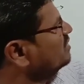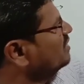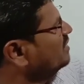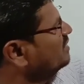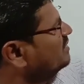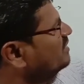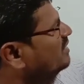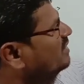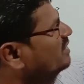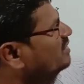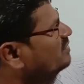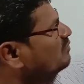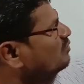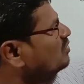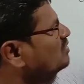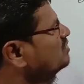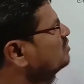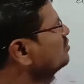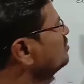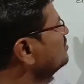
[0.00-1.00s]
and then
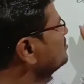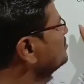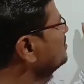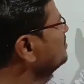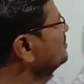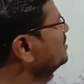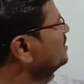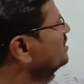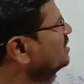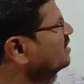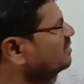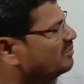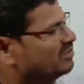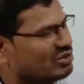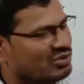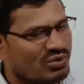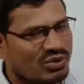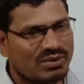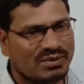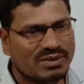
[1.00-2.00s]
molecules of the element
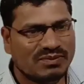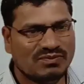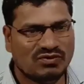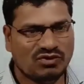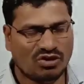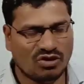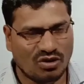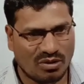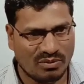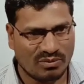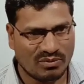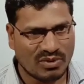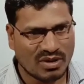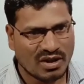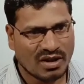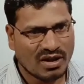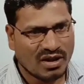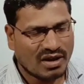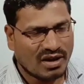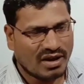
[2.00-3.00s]
will be formed.
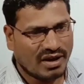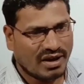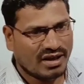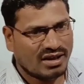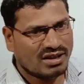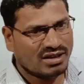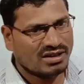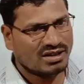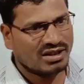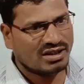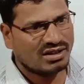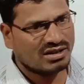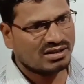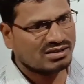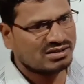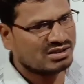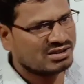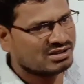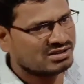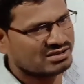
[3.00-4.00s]
And there are
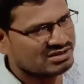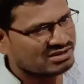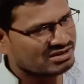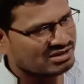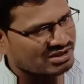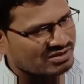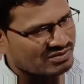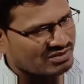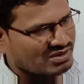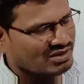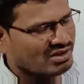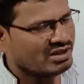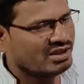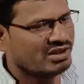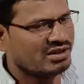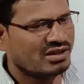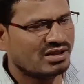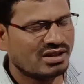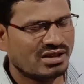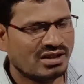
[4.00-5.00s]
in
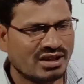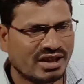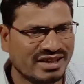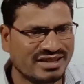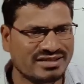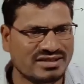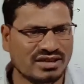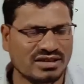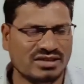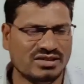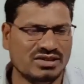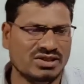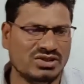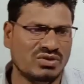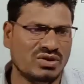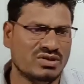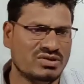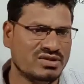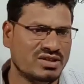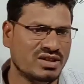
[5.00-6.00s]
9th standard you
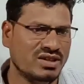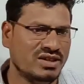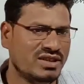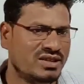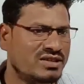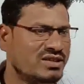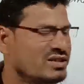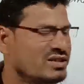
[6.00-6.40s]
have studied